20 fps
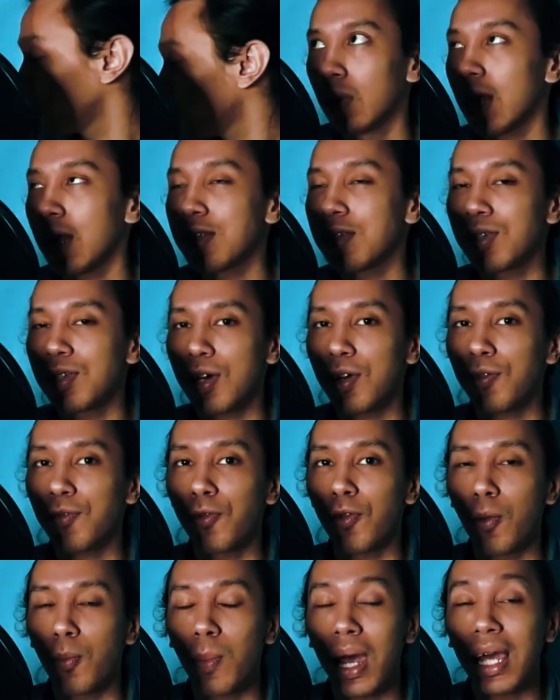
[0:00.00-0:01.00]
Let's start
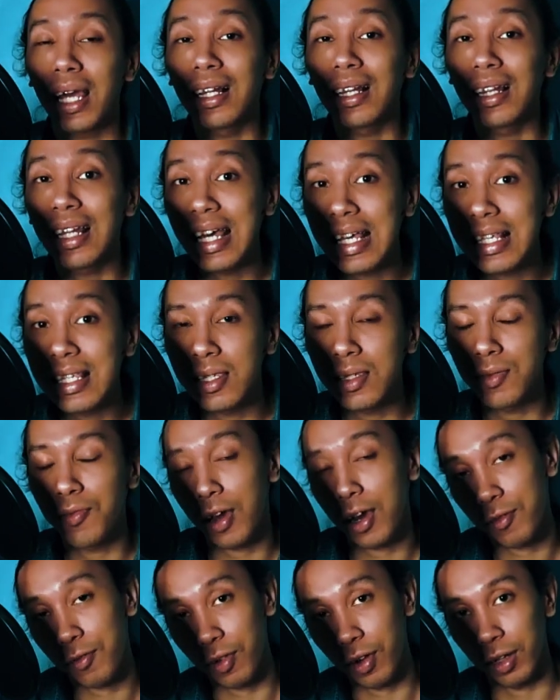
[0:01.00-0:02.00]
from my least
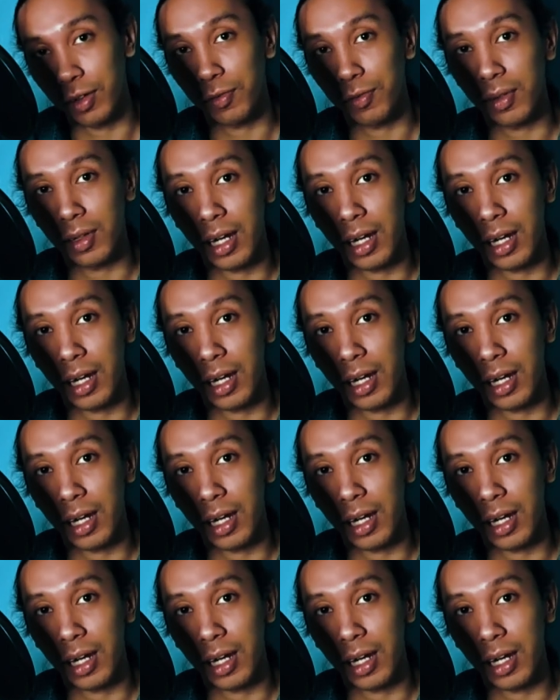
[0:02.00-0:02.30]
favorite.